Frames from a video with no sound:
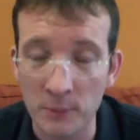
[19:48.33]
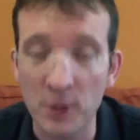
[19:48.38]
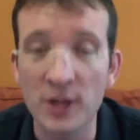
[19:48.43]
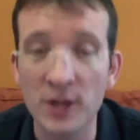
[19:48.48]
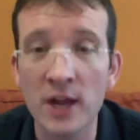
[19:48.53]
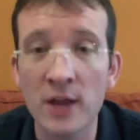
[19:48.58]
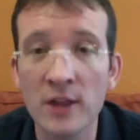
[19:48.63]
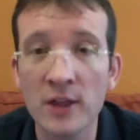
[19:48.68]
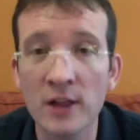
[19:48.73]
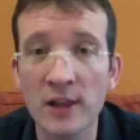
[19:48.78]
But
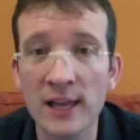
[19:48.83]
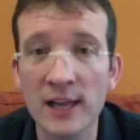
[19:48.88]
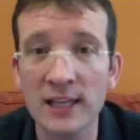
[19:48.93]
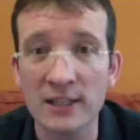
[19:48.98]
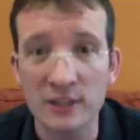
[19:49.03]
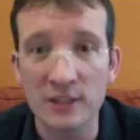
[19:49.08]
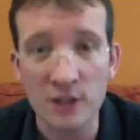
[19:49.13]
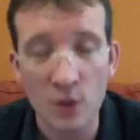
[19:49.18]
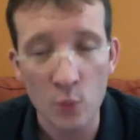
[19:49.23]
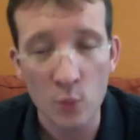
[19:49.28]

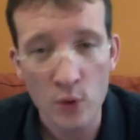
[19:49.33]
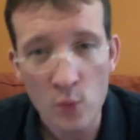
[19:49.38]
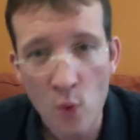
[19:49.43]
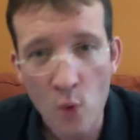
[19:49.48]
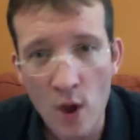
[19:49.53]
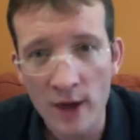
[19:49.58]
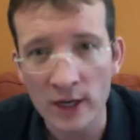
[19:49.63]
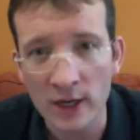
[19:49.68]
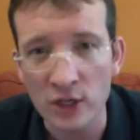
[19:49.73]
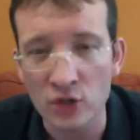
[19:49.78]
nonetheless, we
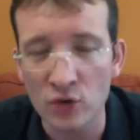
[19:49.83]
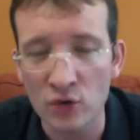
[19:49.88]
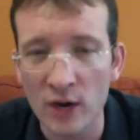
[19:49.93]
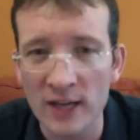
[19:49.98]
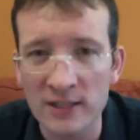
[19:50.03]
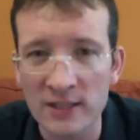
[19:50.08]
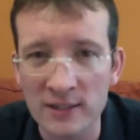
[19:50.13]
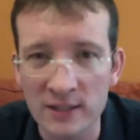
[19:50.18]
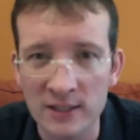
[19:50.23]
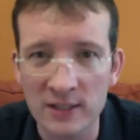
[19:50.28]
want to
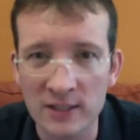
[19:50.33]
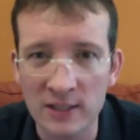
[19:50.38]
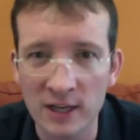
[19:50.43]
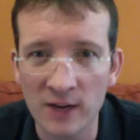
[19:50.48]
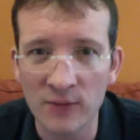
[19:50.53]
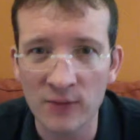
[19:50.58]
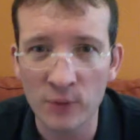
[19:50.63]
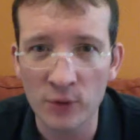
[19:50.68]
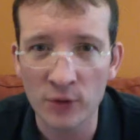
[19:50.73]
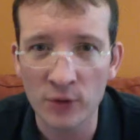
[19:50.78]
address this
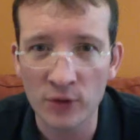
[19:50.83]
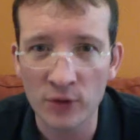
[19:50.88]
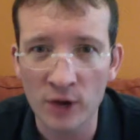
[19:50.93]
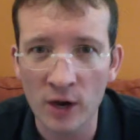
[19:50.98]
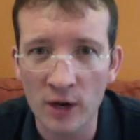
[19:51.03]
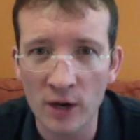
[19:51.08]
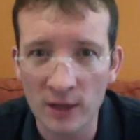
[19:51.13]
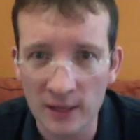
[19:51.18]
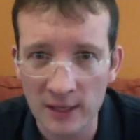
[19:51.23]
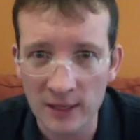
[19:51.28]
stuff with
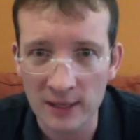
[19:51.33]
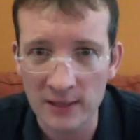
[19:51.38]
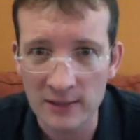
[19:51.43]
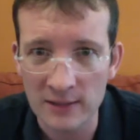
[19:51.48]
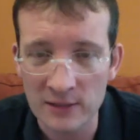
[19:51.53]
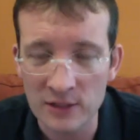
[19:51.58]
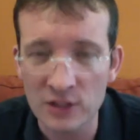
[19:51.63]
our kids.